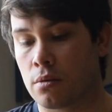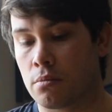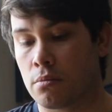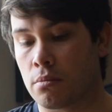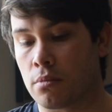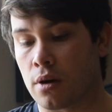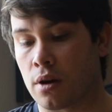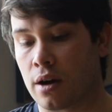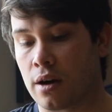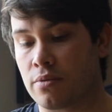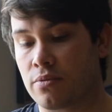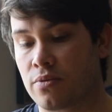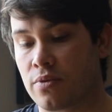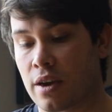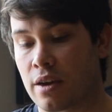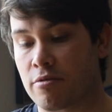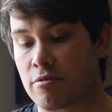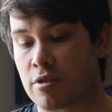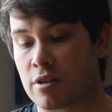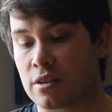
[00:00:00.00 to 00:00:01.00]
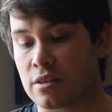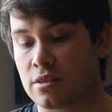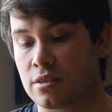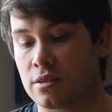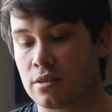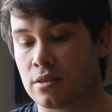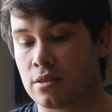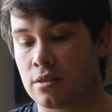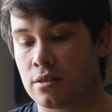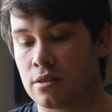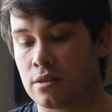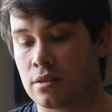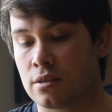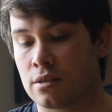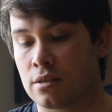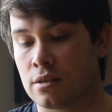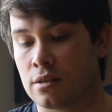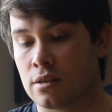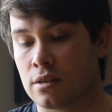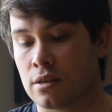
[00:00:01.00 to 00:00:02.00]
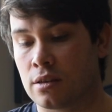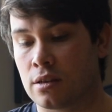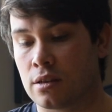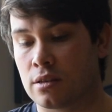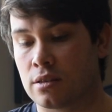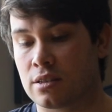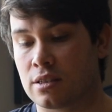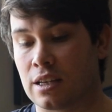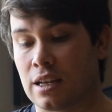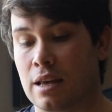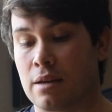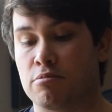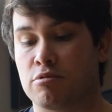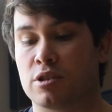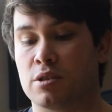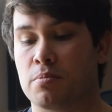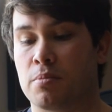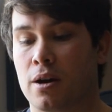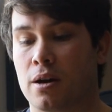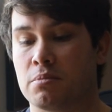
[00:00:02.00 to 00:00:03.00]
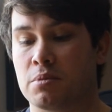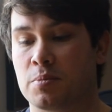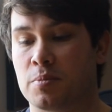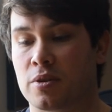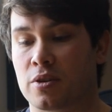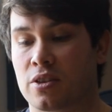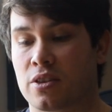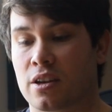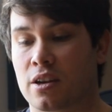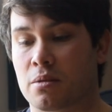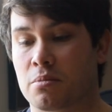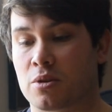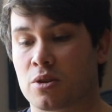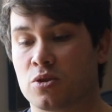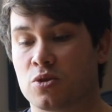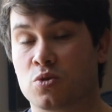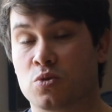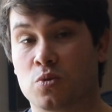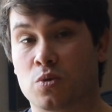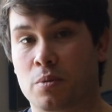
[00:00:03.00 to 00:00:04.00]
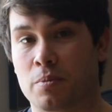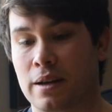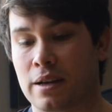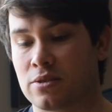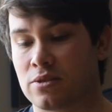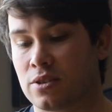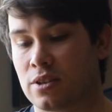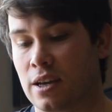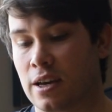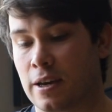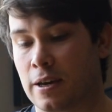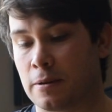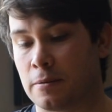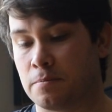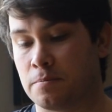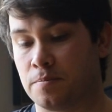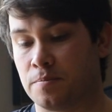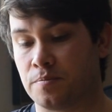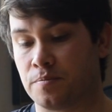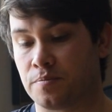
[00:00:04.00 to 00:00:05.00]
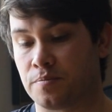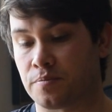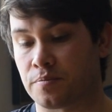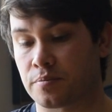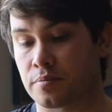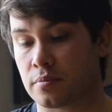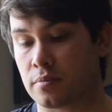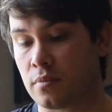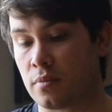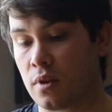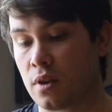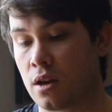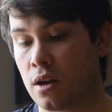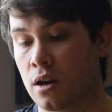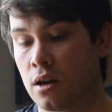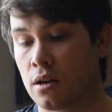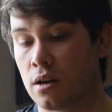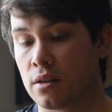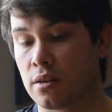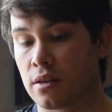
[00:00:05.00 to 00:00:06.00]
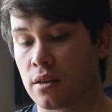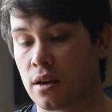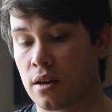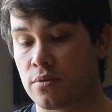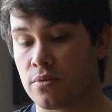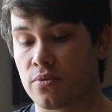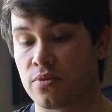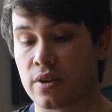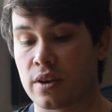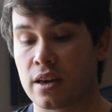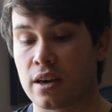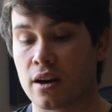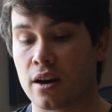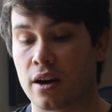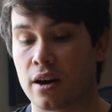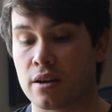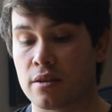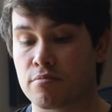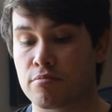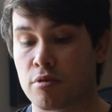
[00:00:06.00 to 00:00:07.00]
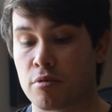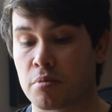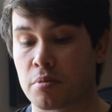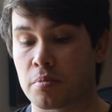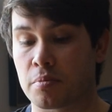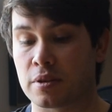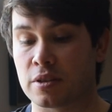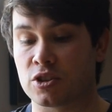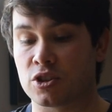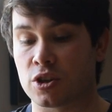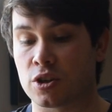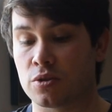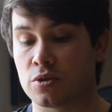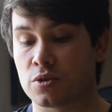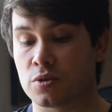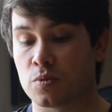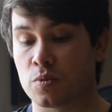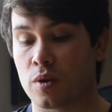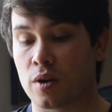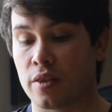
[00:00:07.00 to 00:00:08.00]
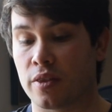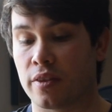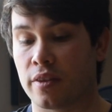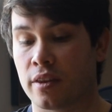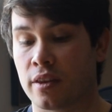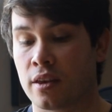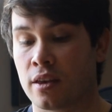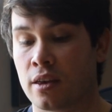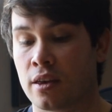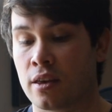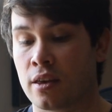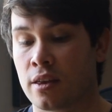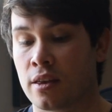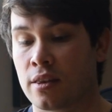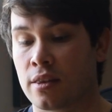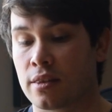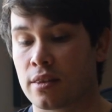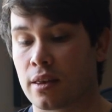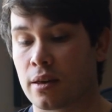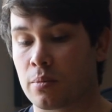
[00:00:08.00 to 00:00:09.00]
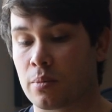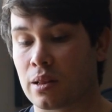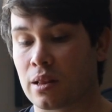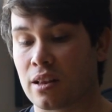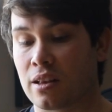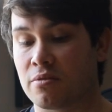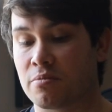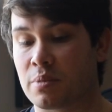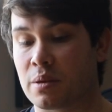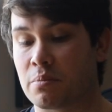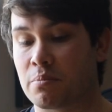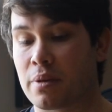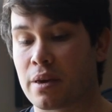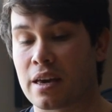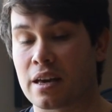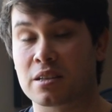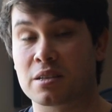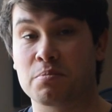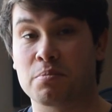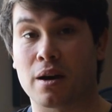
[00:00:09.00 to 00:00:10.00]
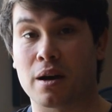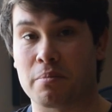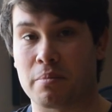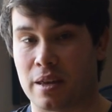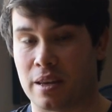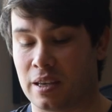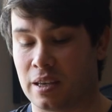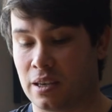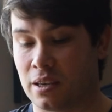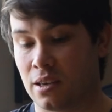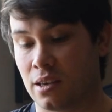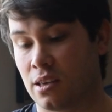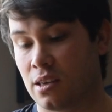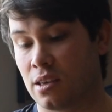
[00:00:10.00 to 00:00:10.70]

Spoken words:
my favourite celebrity pipe smoker that I'm going to talk about today. I fear I have probably chosen one that will have been picked by many,